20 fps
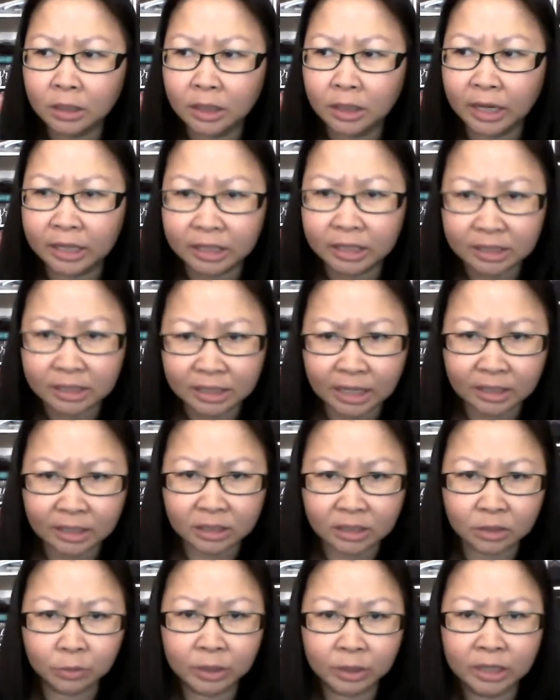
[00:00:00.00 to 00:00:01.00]
the
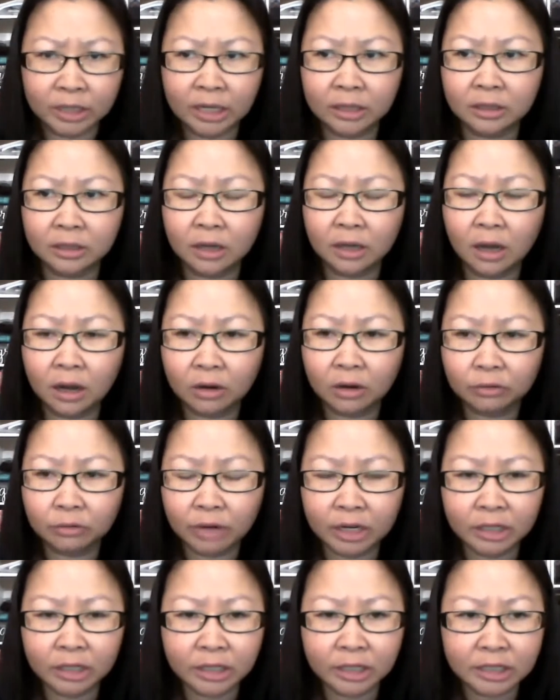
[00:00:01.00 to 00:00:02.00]
state's the one that
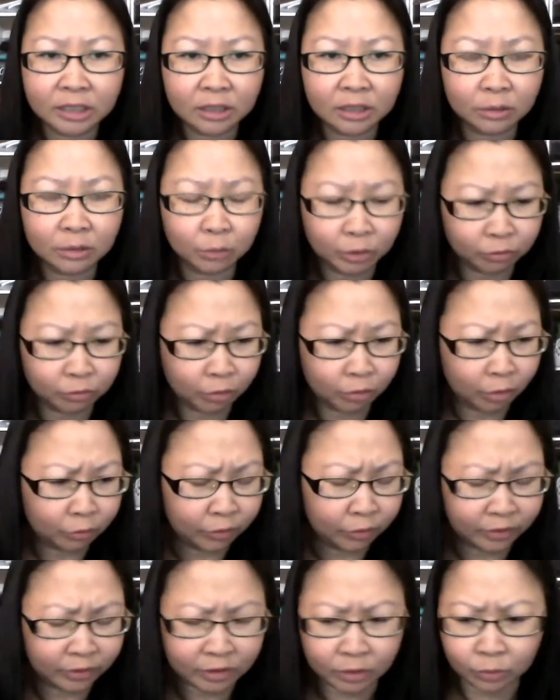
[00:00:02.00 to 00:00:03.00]
regulates it, and with Roe
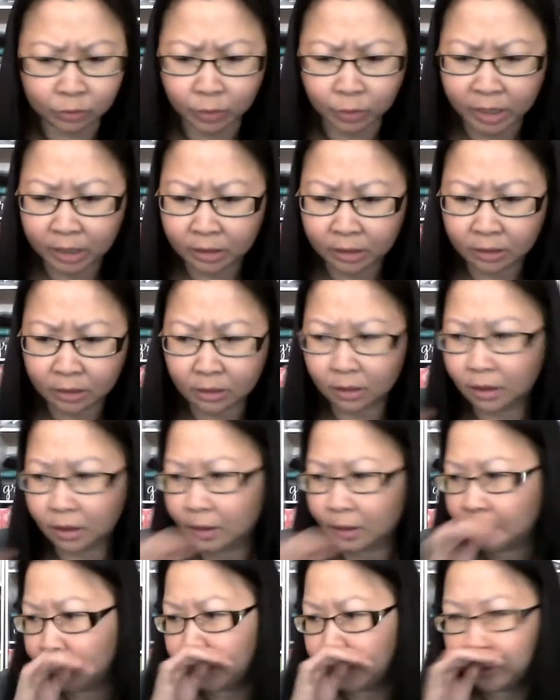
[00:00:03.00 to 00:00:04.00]
versus Wade,
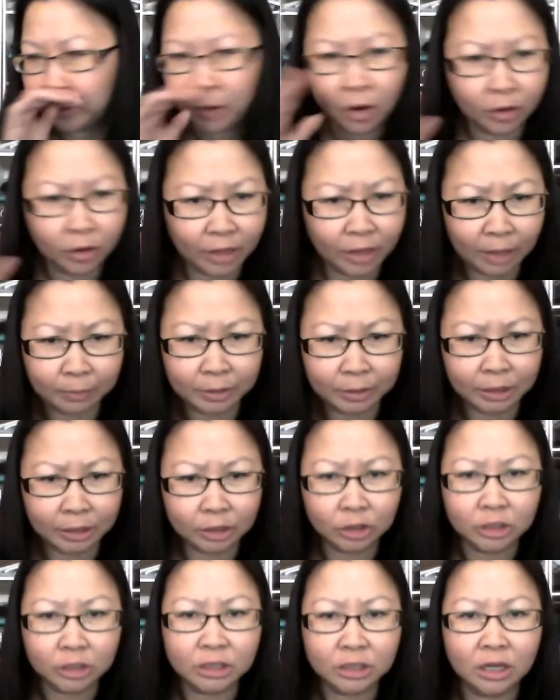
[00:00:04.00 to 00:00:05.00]
all that
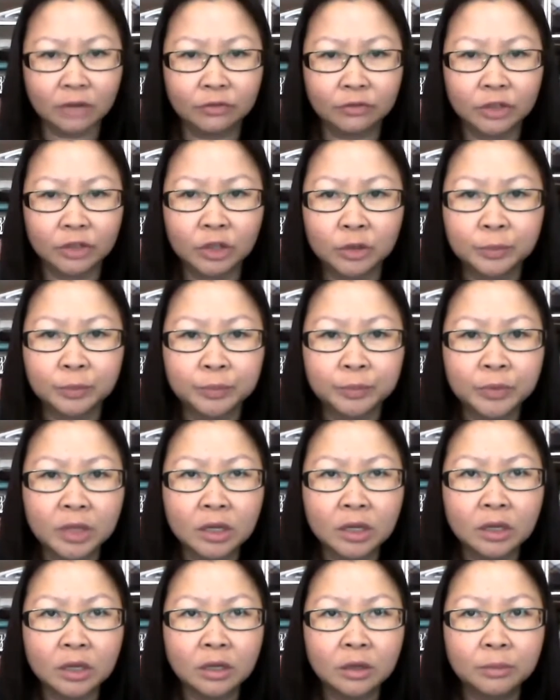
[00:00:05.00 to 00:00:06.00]
political stuff,
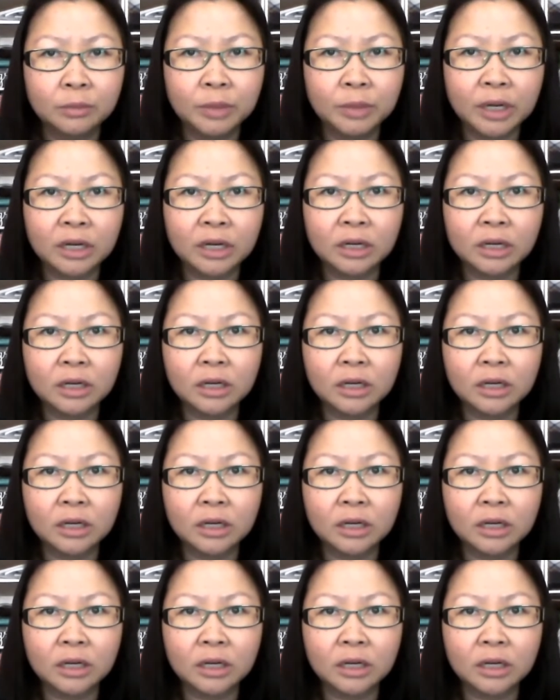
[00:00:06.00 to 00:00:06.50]
But